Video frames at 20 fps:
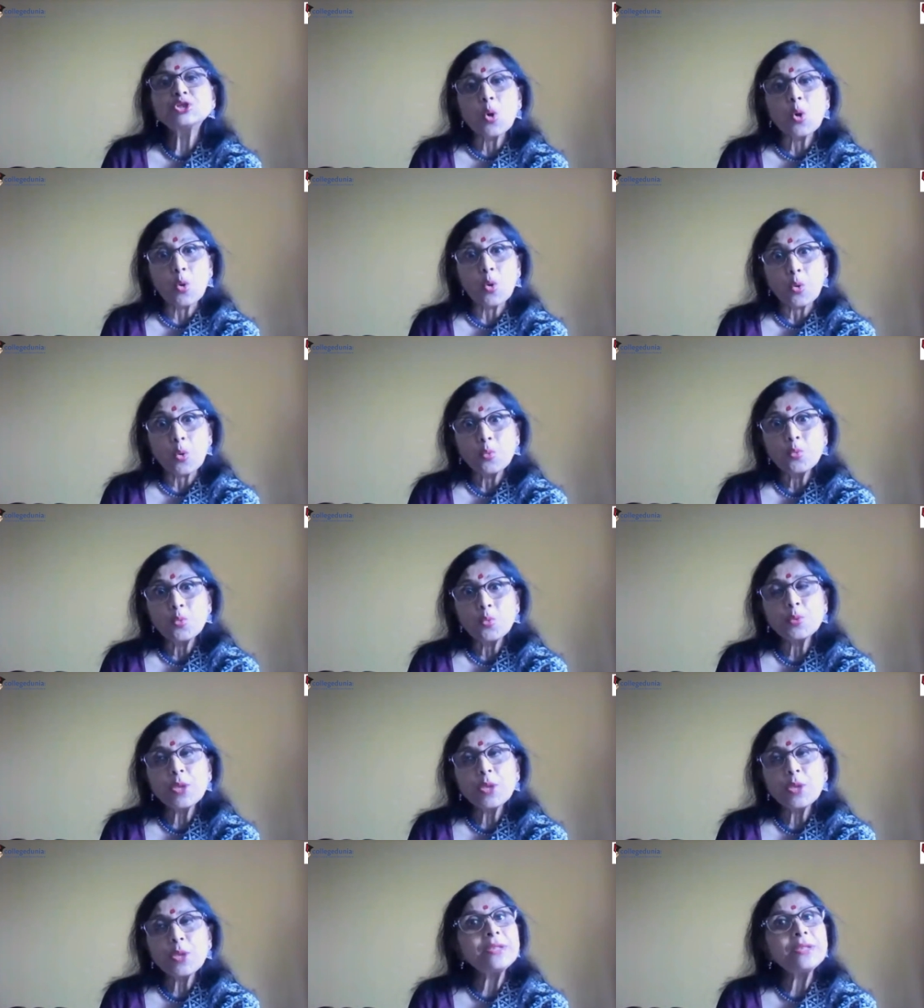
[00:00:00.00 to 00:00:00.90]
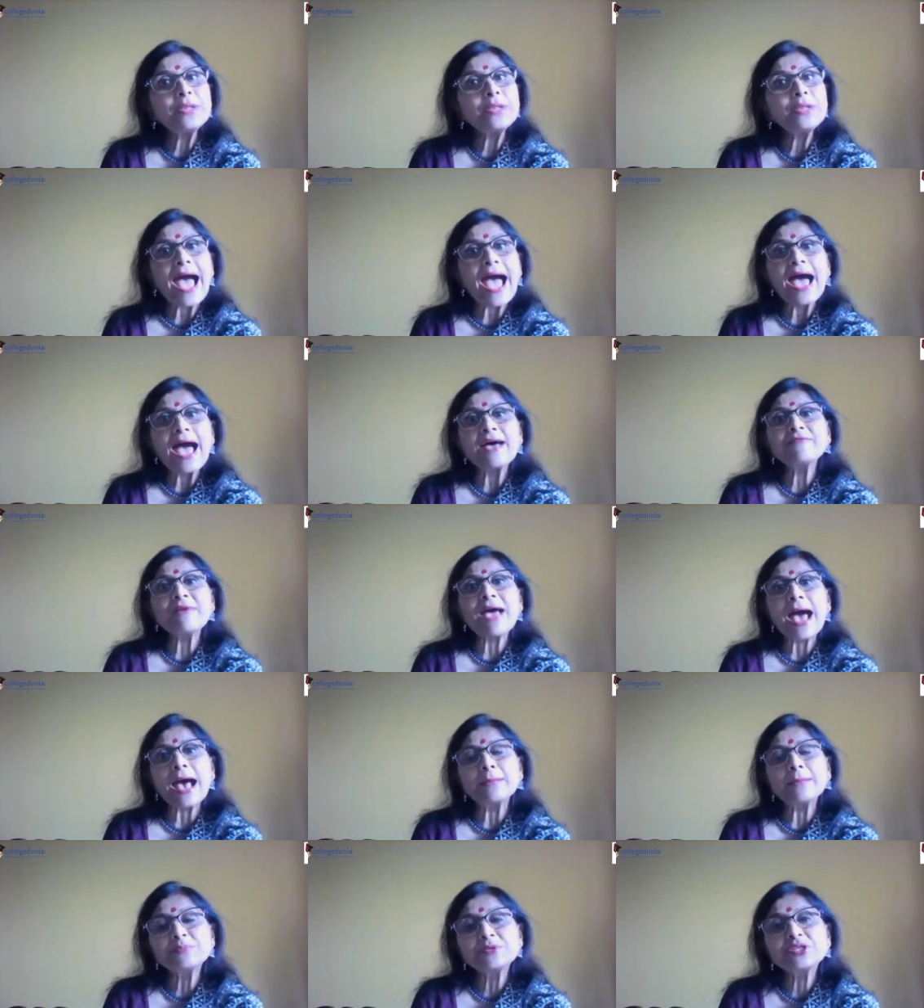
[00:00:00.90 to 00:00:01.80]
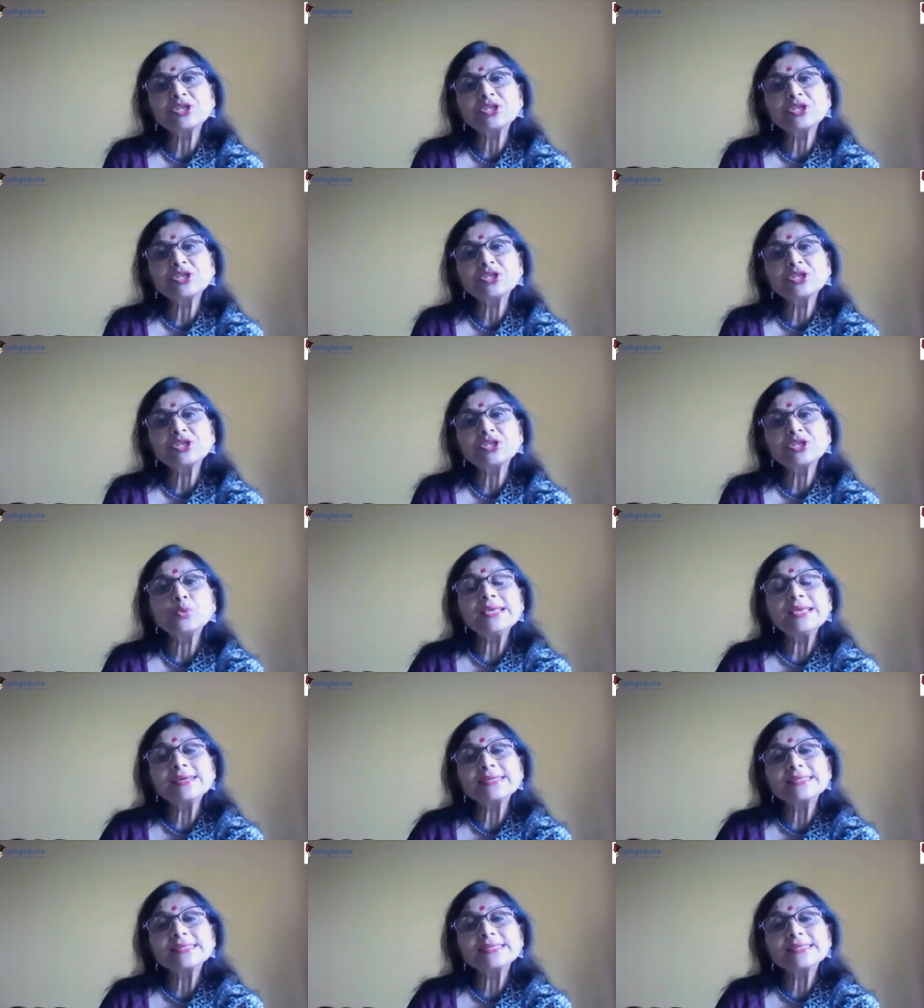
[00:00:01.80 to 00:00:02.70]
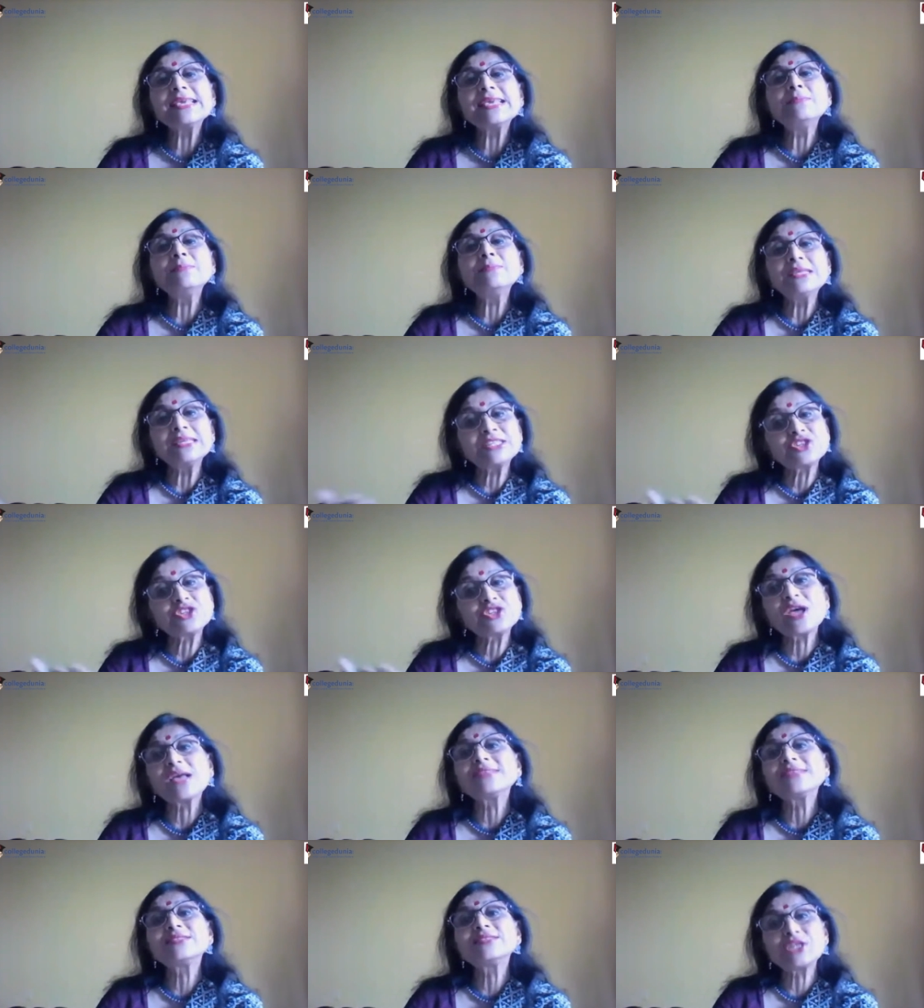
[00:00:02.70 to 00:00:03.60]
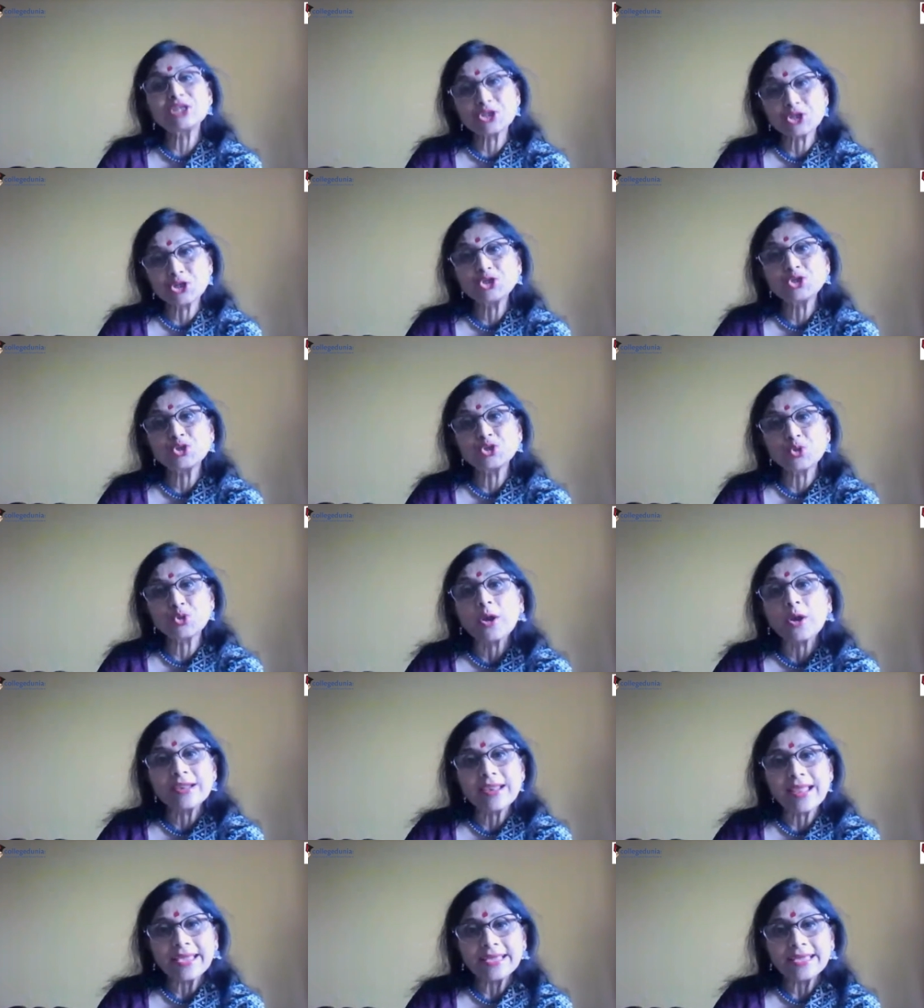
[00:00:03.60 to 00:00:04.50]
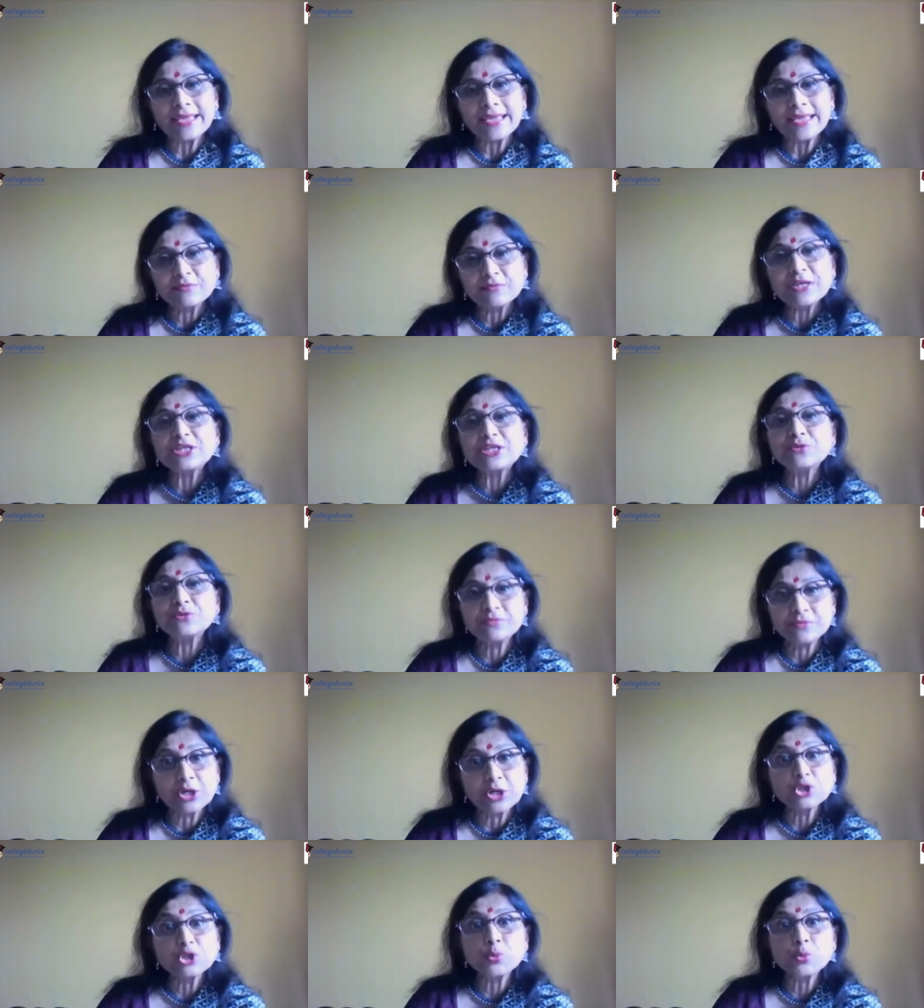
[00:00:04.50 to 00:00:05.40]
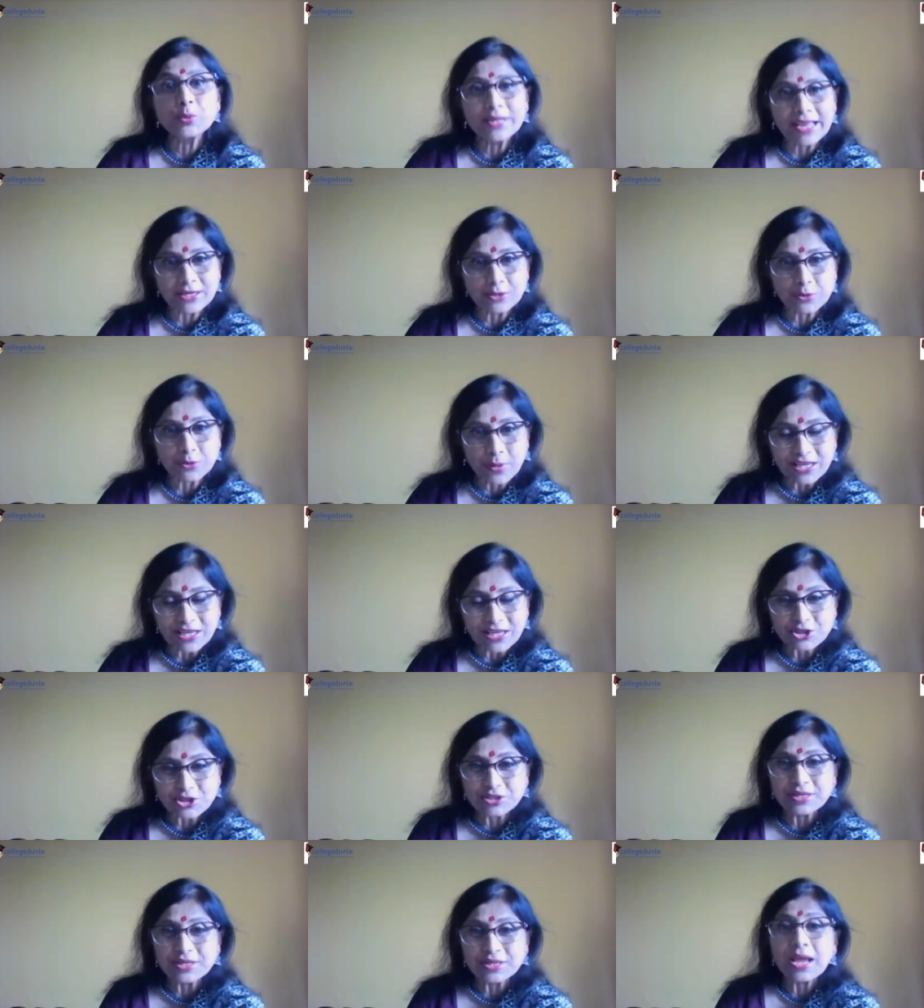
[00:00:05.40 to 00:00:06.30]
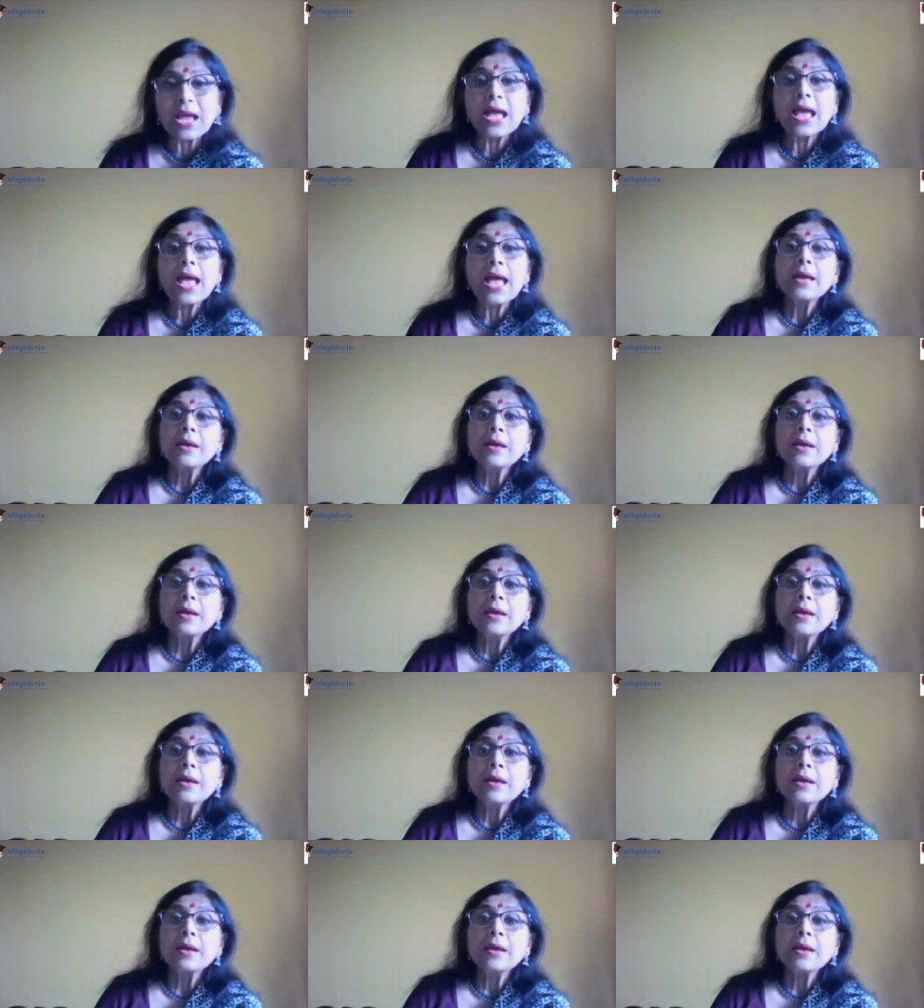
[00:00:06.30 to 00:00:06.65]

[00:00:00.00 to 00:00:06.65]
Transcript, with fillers: So we will have absolutely a seamless transition to online and virtual education.